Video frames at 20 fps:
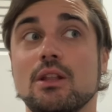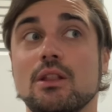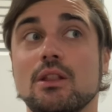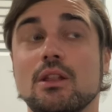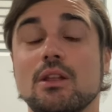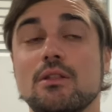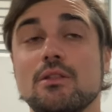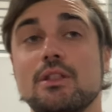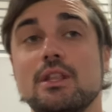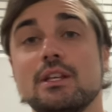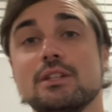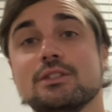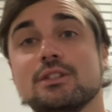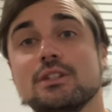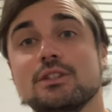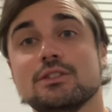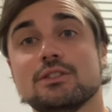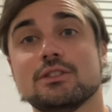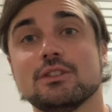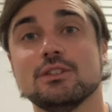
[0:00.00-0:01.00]
This
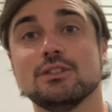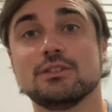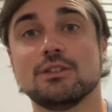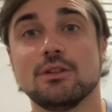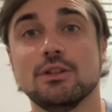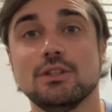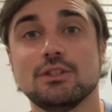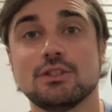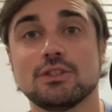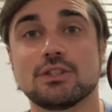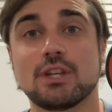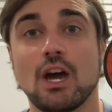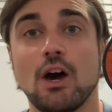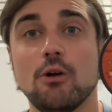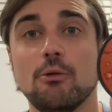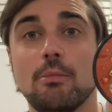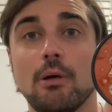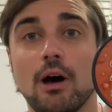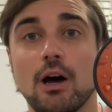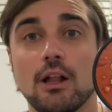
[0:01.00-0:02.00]
is
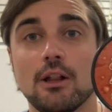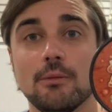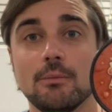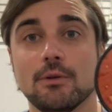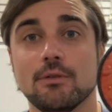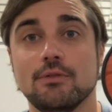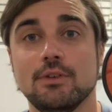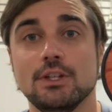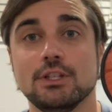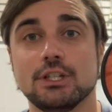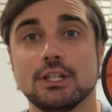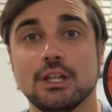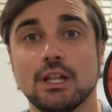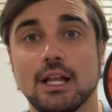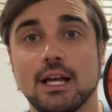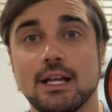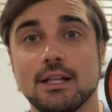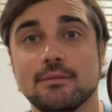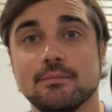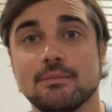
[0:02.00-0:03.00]
copolymer fishing
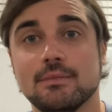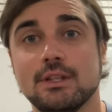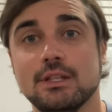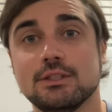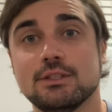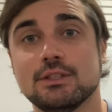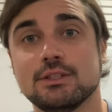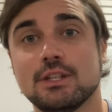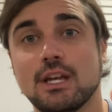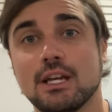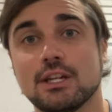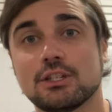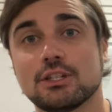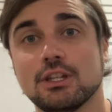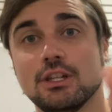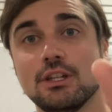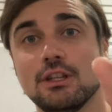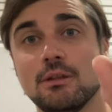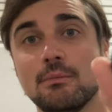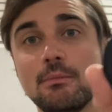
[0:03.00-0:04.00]
line. This is
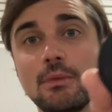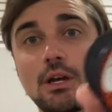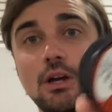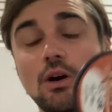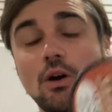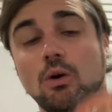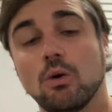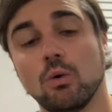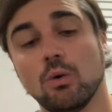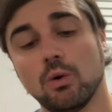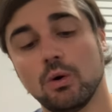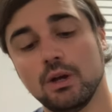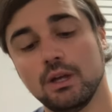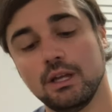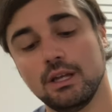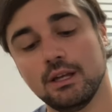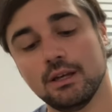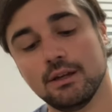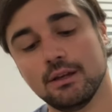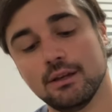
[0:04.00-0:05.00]
actually the
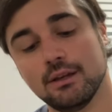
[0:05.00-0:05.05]
McCoy